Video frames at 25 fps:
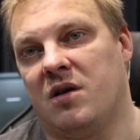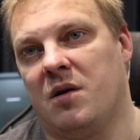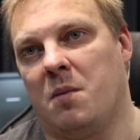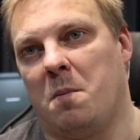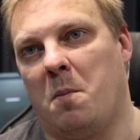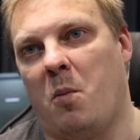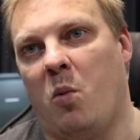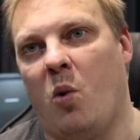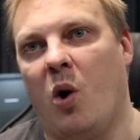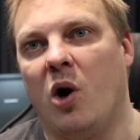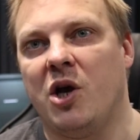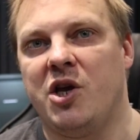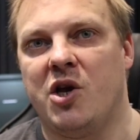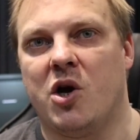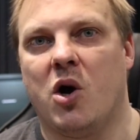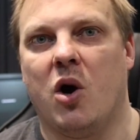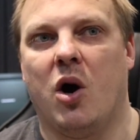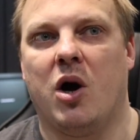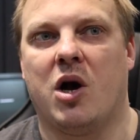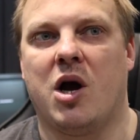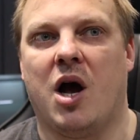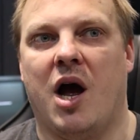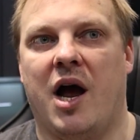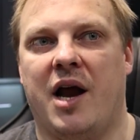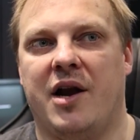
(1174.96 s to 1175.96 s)
what you got
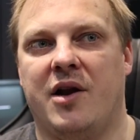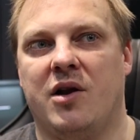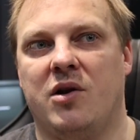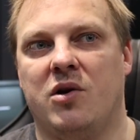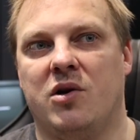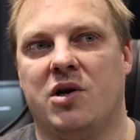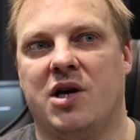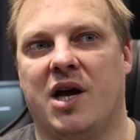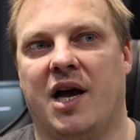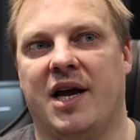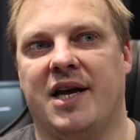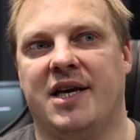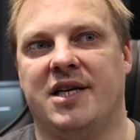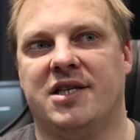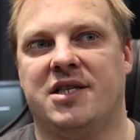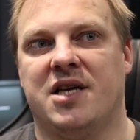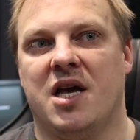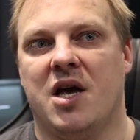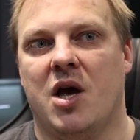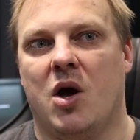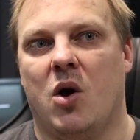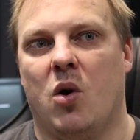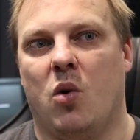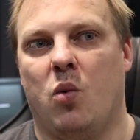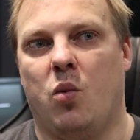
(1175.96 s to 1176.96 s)
to kind of look at is
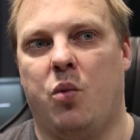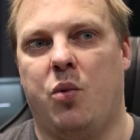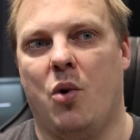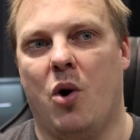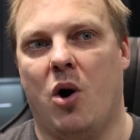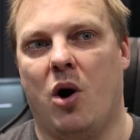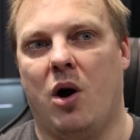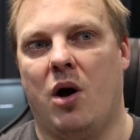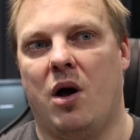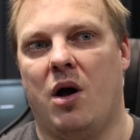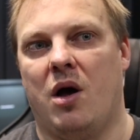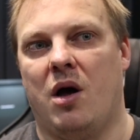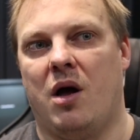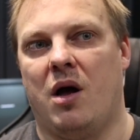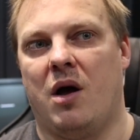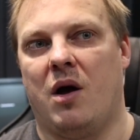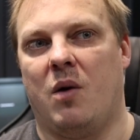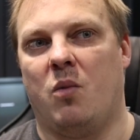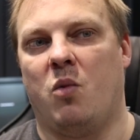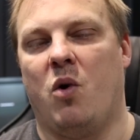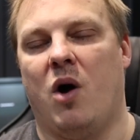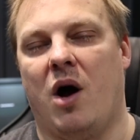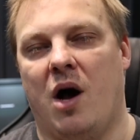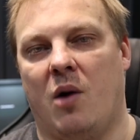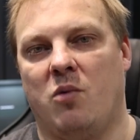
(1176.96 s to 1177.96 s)
what
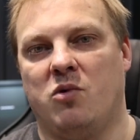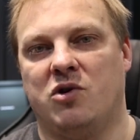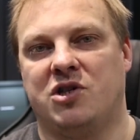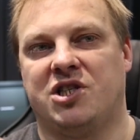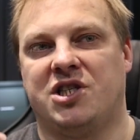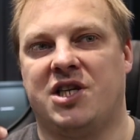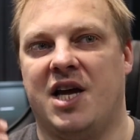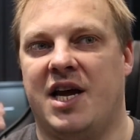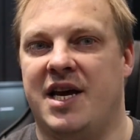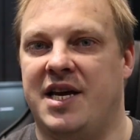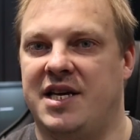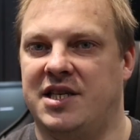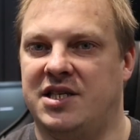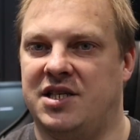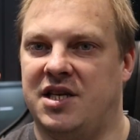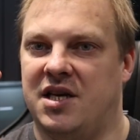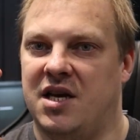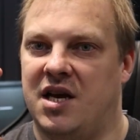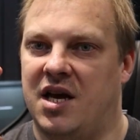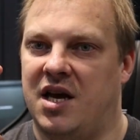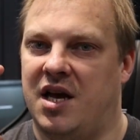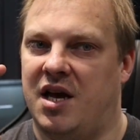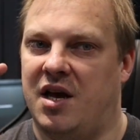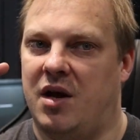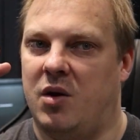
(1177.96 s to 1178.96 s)
I would say is
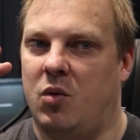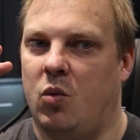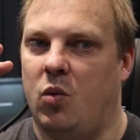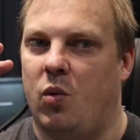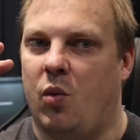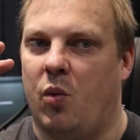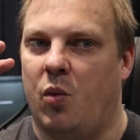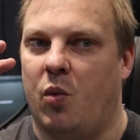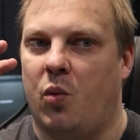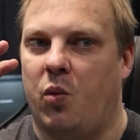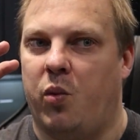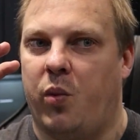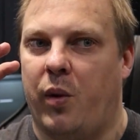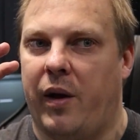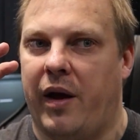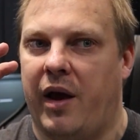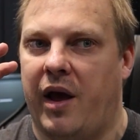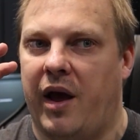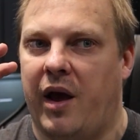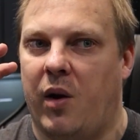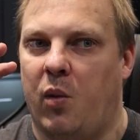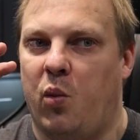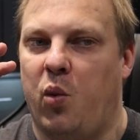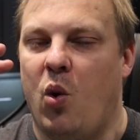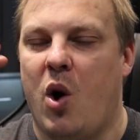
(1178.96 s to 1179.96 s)

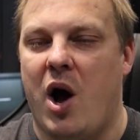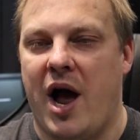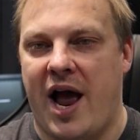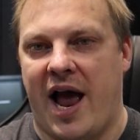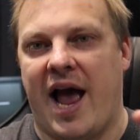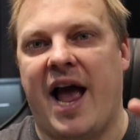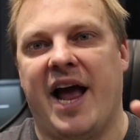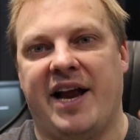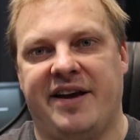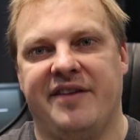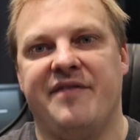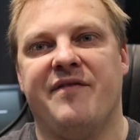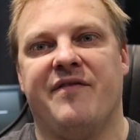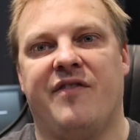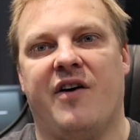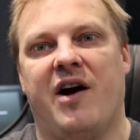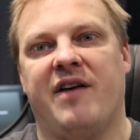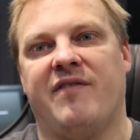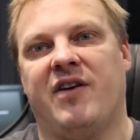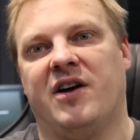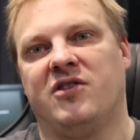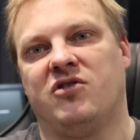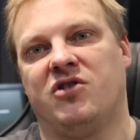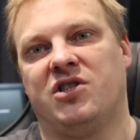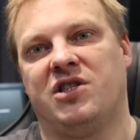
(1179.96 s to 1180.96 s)
what I had in
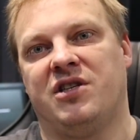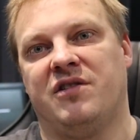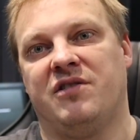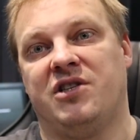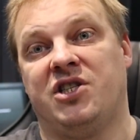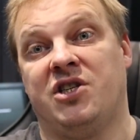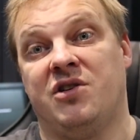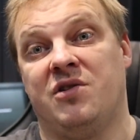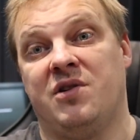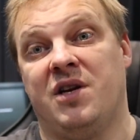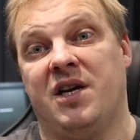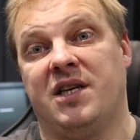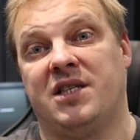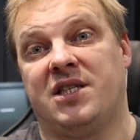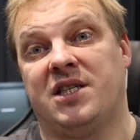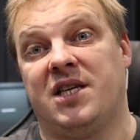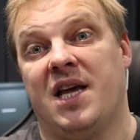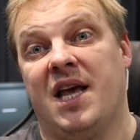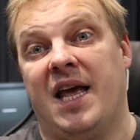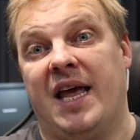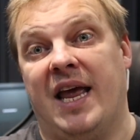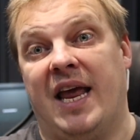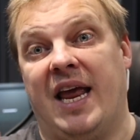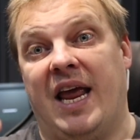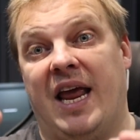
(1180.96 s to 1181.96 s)
500 series units.
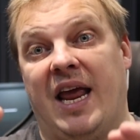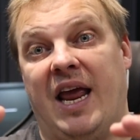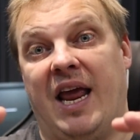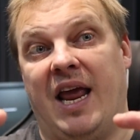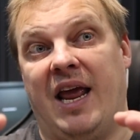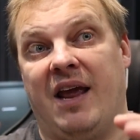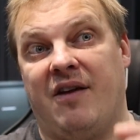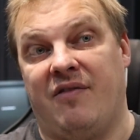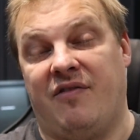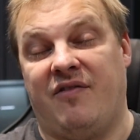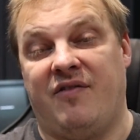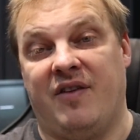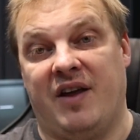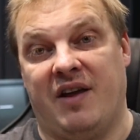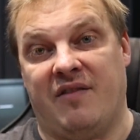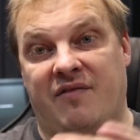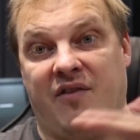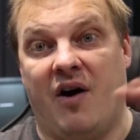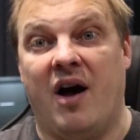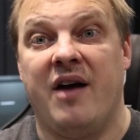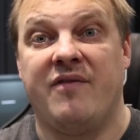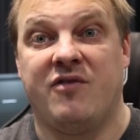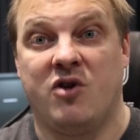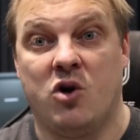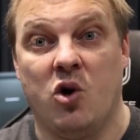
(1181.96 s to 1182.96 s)
If
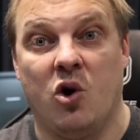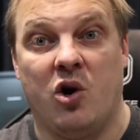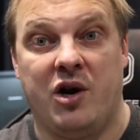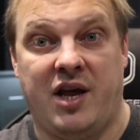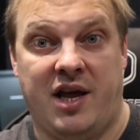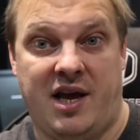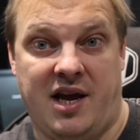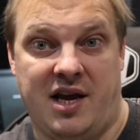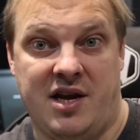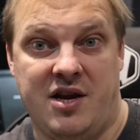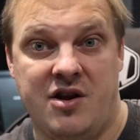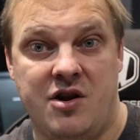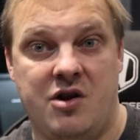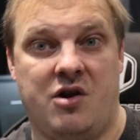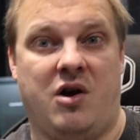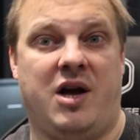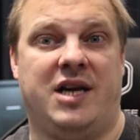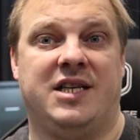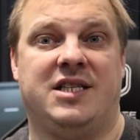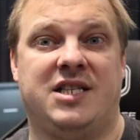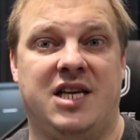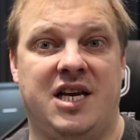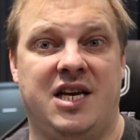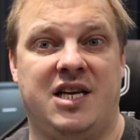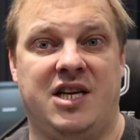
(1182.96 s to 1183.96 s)
I've got it in
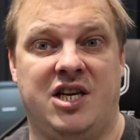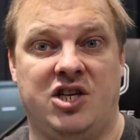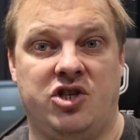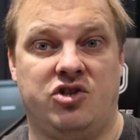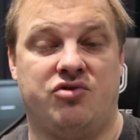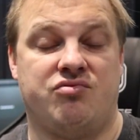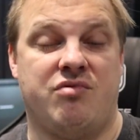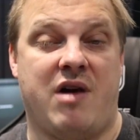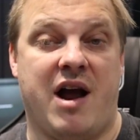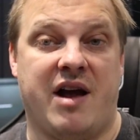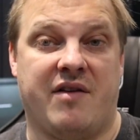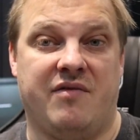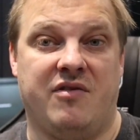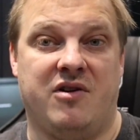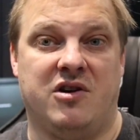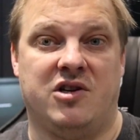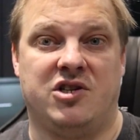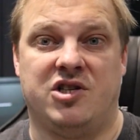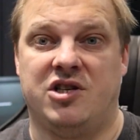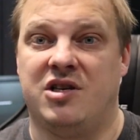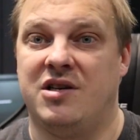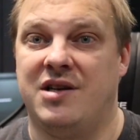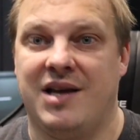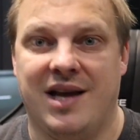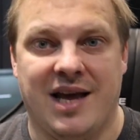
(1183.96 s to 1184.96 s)
19-inch rack
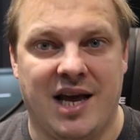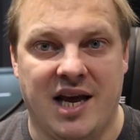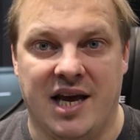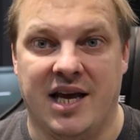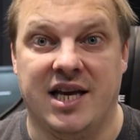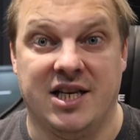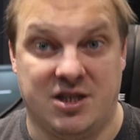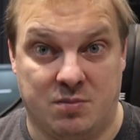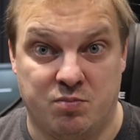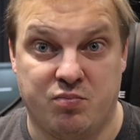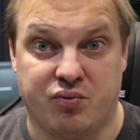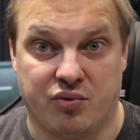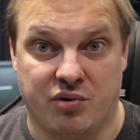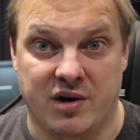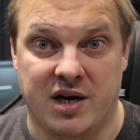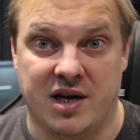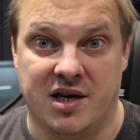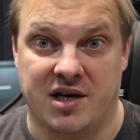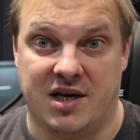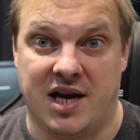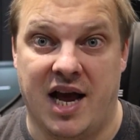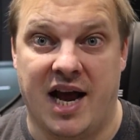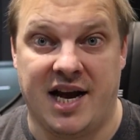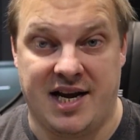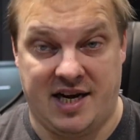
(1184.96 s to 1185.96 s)
version, it's
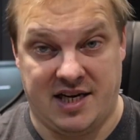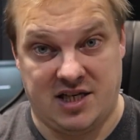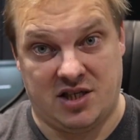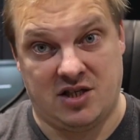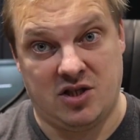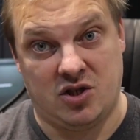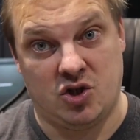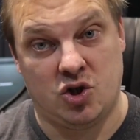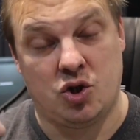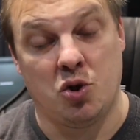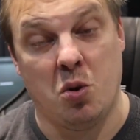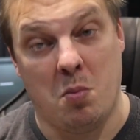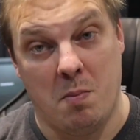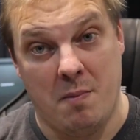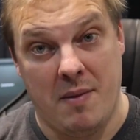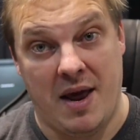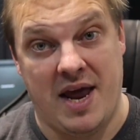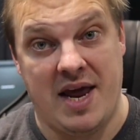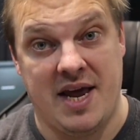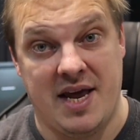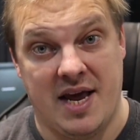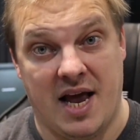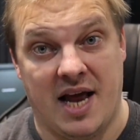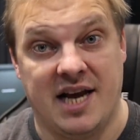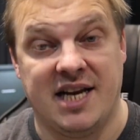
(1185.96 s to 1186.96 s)
brilliant, and it's, to
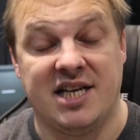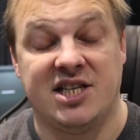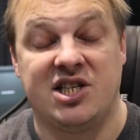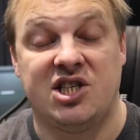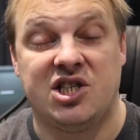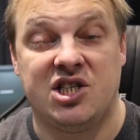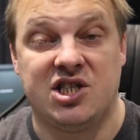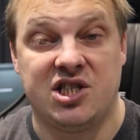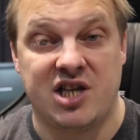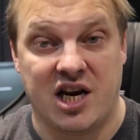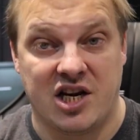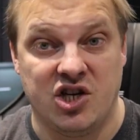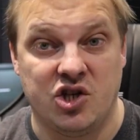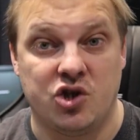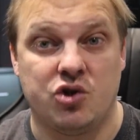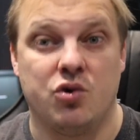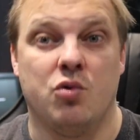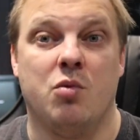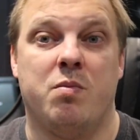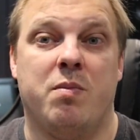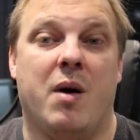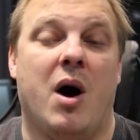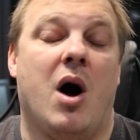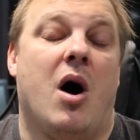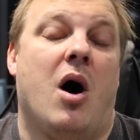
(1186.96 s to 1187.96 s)
me, an essential
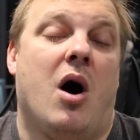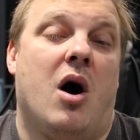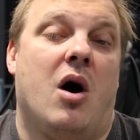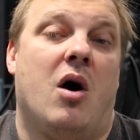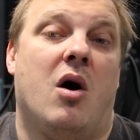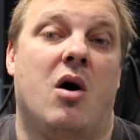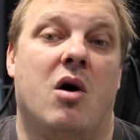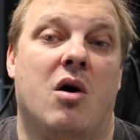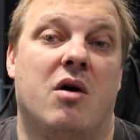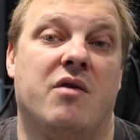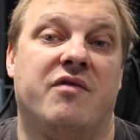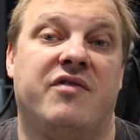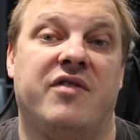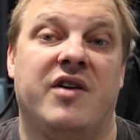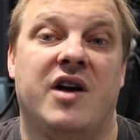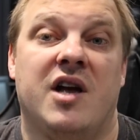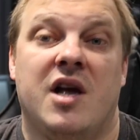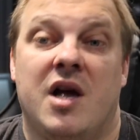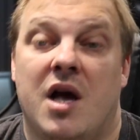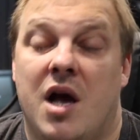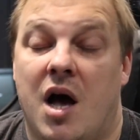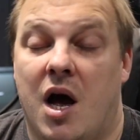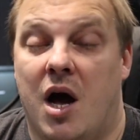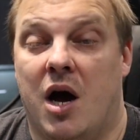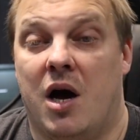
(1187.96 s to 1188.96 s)
part of
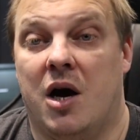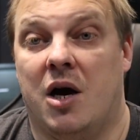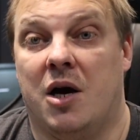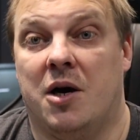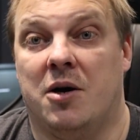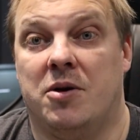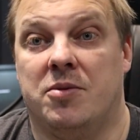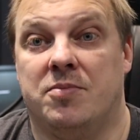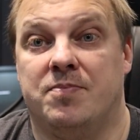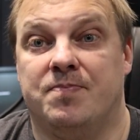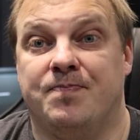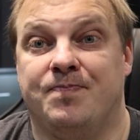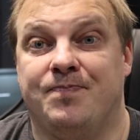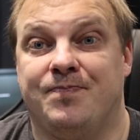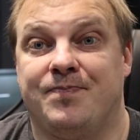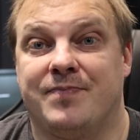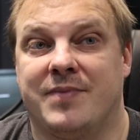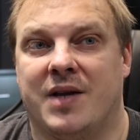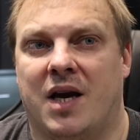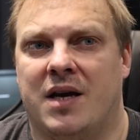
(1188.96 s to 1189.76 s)
the